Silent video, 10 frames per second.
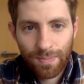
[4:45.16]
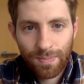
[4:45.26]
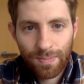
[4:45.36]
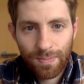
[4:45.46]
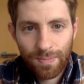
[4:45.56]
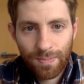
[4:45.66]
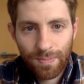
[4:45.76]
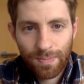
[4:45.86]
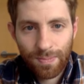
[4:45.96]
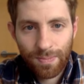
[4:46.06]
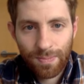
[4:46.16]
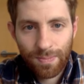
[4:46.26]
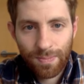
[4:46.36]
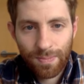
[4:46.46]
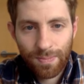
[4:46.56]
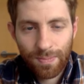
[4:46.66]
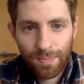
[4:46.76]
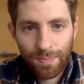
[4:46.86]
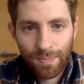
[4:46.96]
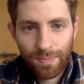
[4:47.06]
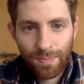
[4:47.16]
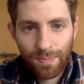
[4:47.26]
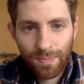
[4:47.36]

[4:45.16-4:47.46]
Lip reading: This person isn't speaking.